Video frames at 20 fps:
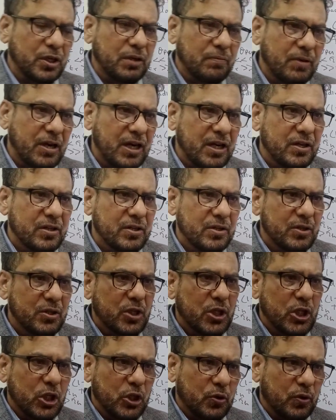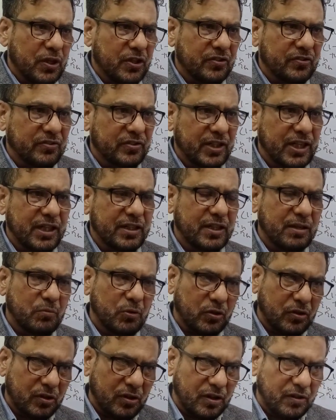demand you can select a
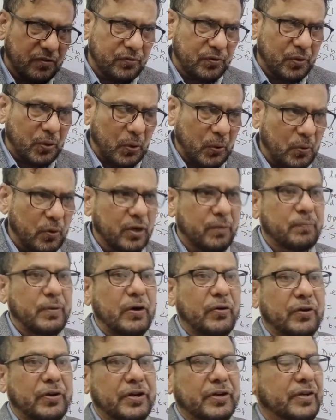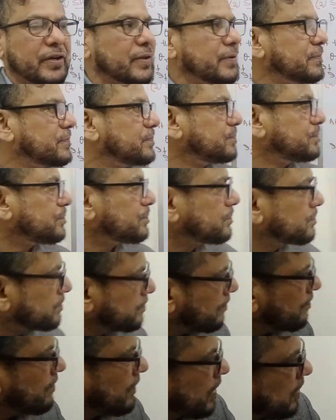motor of lower power rating.
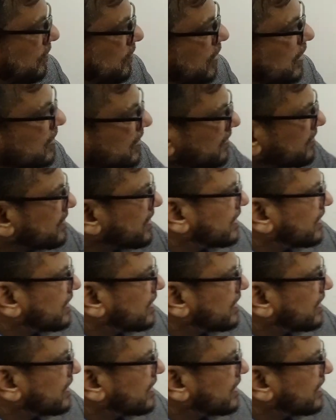So in this